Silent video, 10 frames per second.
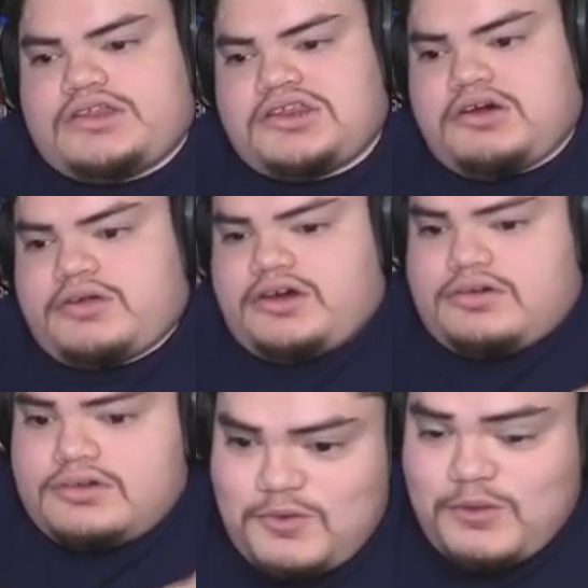Soto.
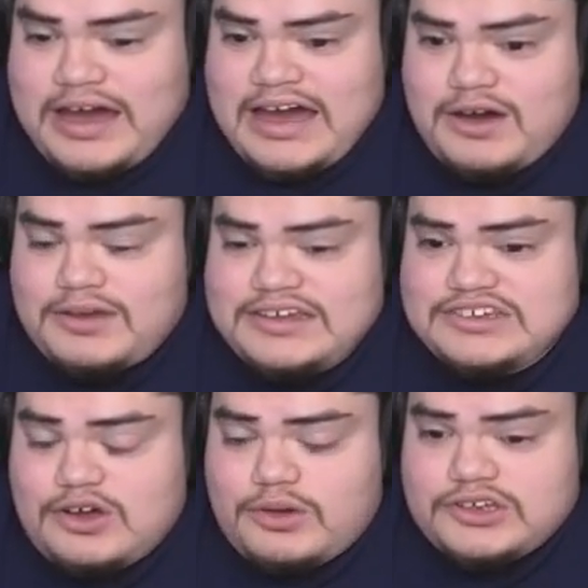Wow, he's
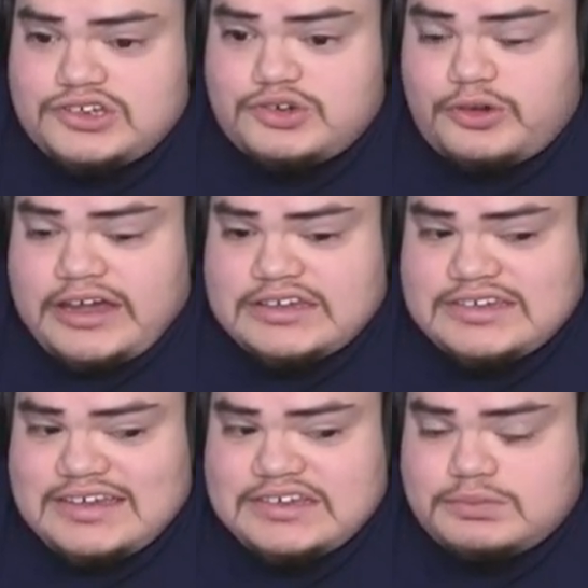going straight
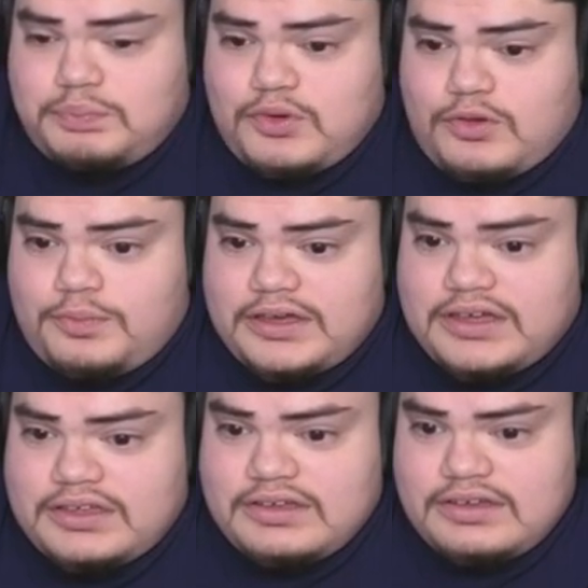to his bullpen.